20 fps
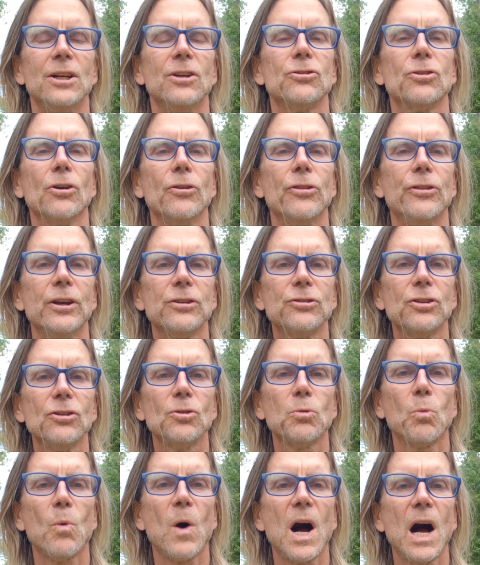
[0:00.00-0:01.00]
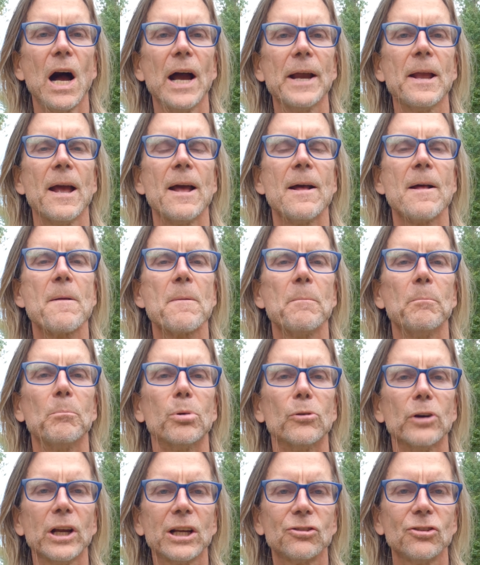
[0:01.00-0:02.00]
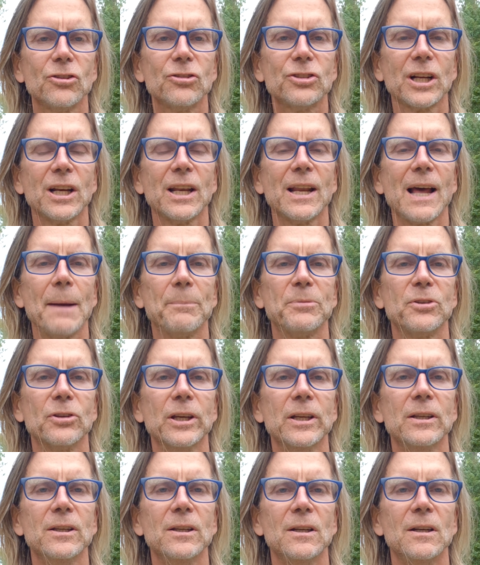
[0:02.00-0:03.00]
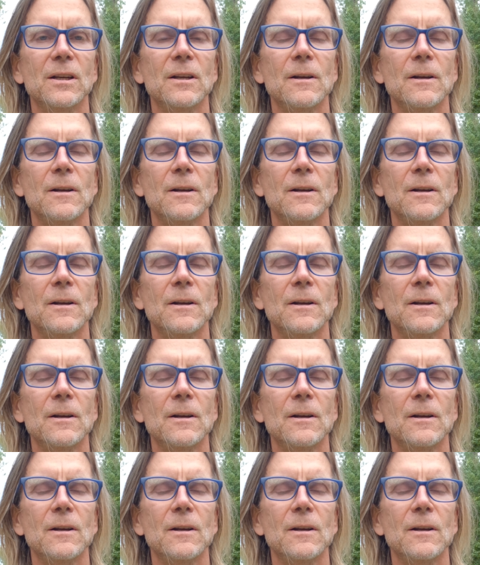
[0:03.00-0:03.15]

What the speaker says: So this is why BRICS is collapsing.